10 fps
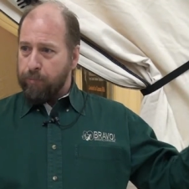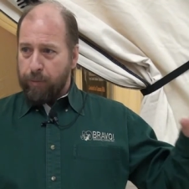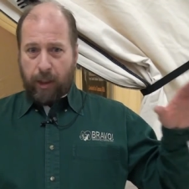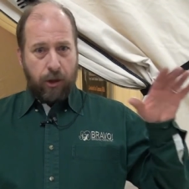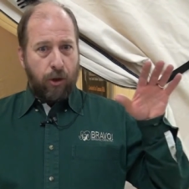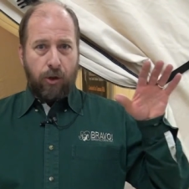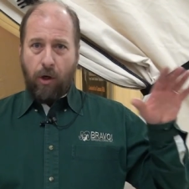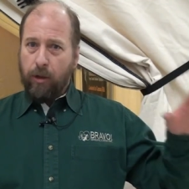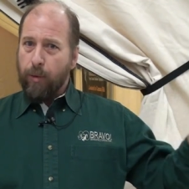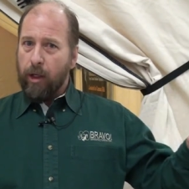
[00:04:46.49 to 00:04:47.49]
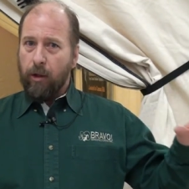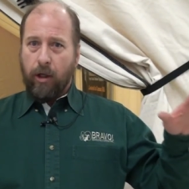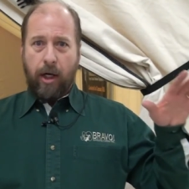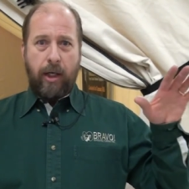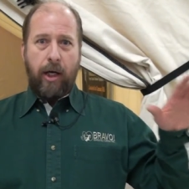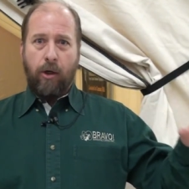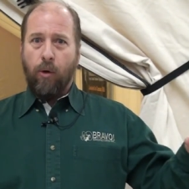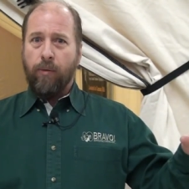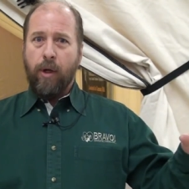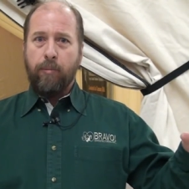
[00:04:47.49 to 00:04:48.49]
these two trucks might look
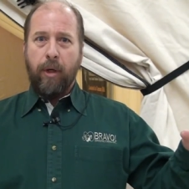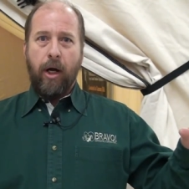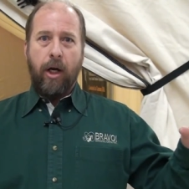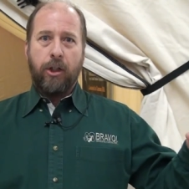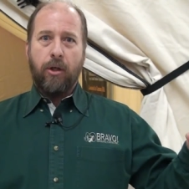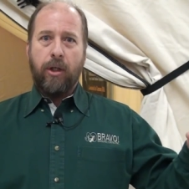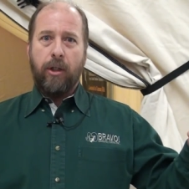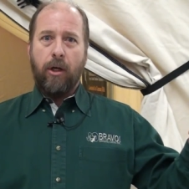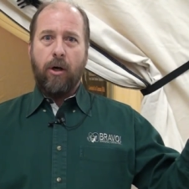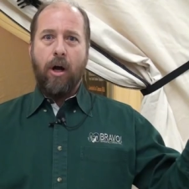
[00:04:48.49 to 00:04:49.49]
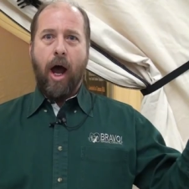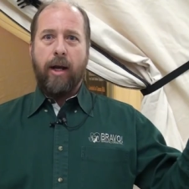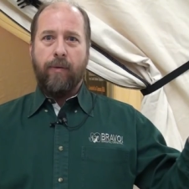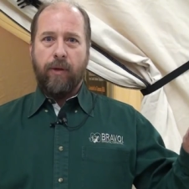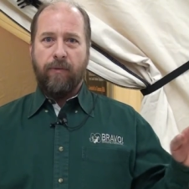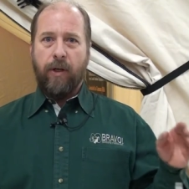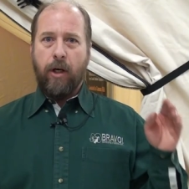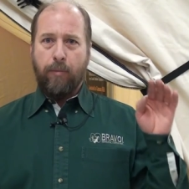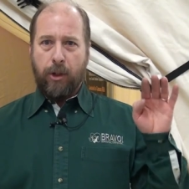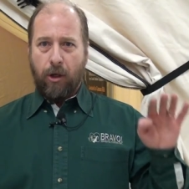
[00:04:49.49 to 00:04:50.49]
identical, but I assure you they are not. The VIN
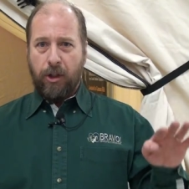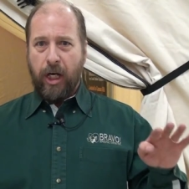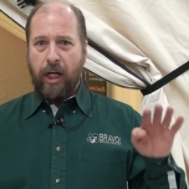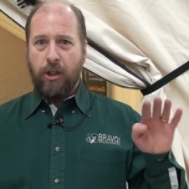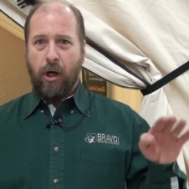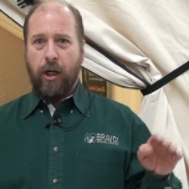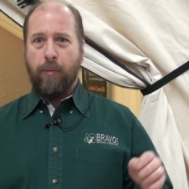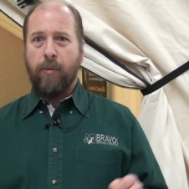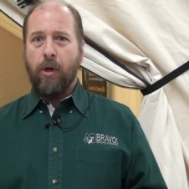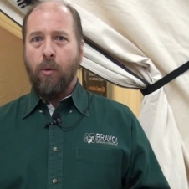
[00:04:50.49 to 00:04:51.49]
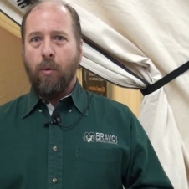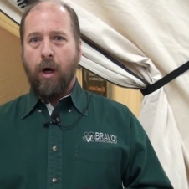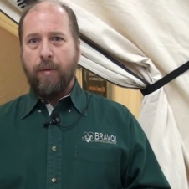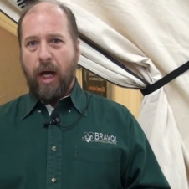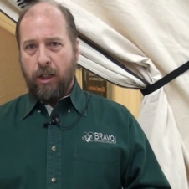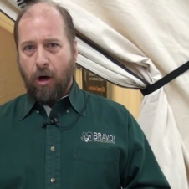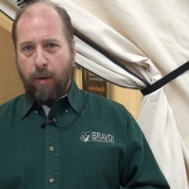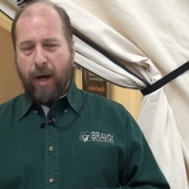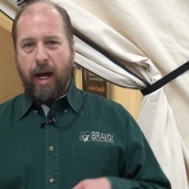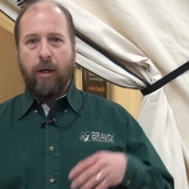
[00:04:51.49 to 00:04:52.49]
numbers are changed on them. One of them has an
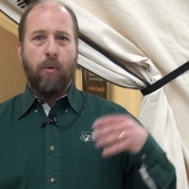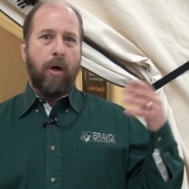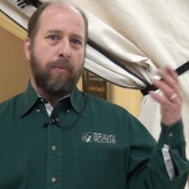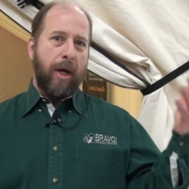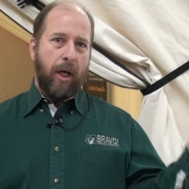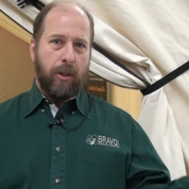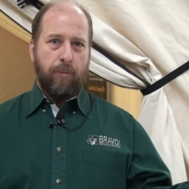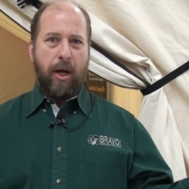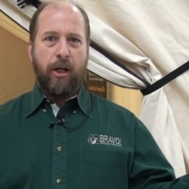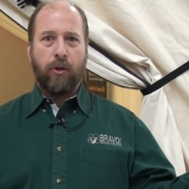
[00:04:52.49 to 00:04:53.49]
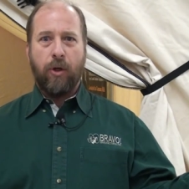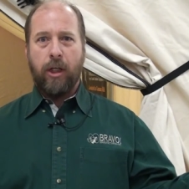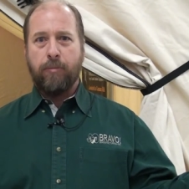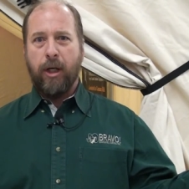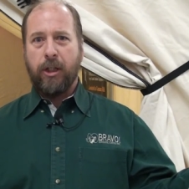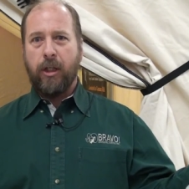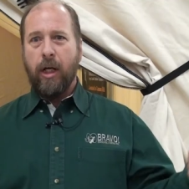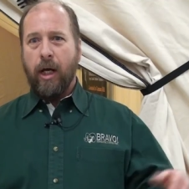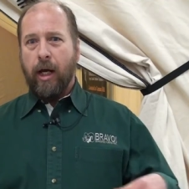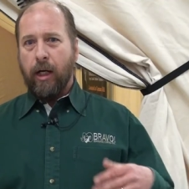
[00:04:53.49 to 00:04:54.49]
automatic, one of them has a manual transmission,
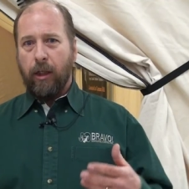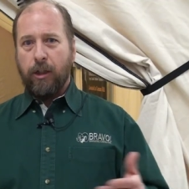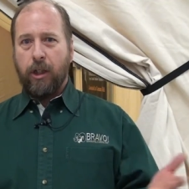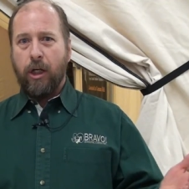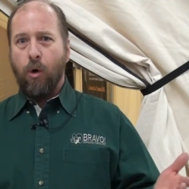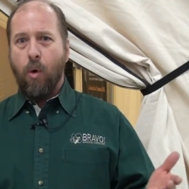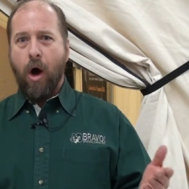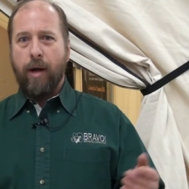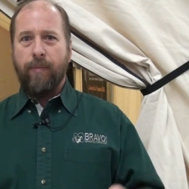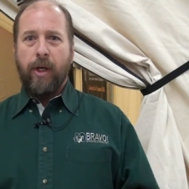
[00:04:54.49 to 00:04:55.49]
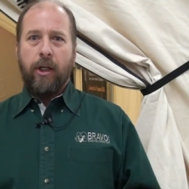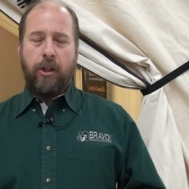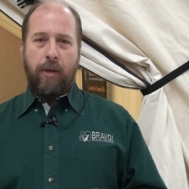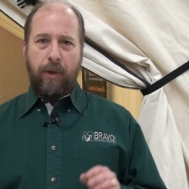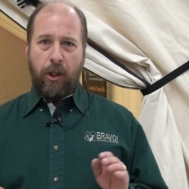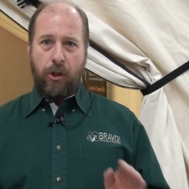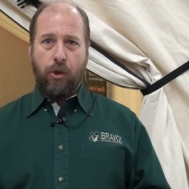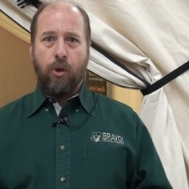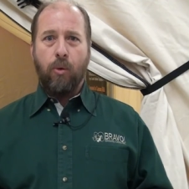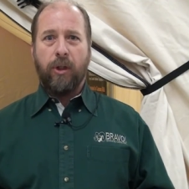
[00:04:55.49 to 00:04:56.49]
and the list can go on. Same thing is
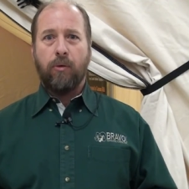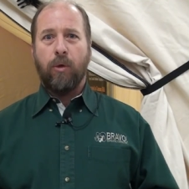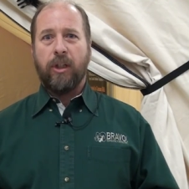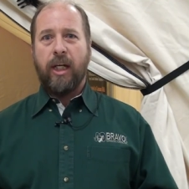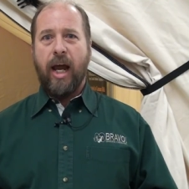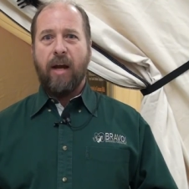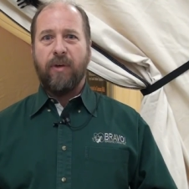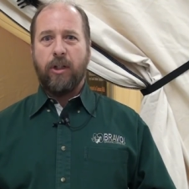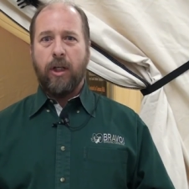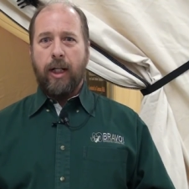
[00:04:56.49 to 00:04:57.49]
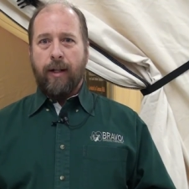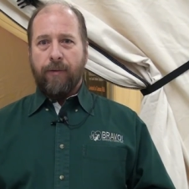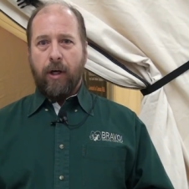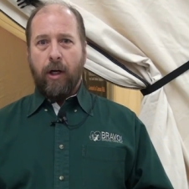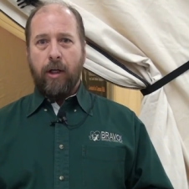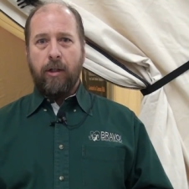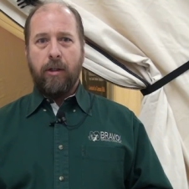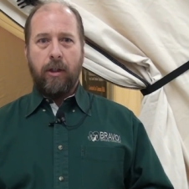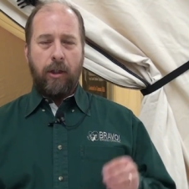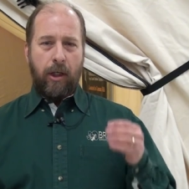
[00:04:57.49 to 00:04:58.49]
true with, with Canvas. Uh,
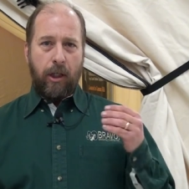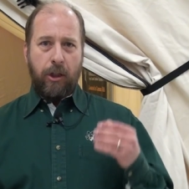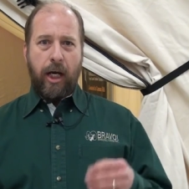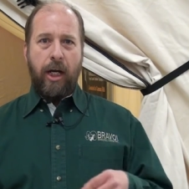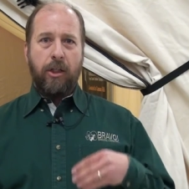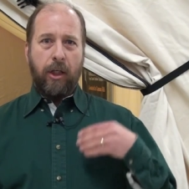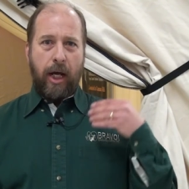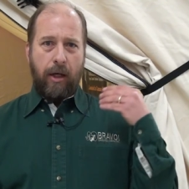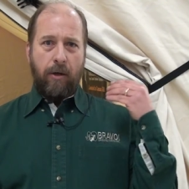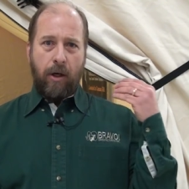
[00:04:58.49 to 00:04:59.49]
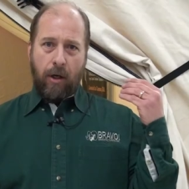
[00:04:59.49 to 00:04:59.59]
in this case, again,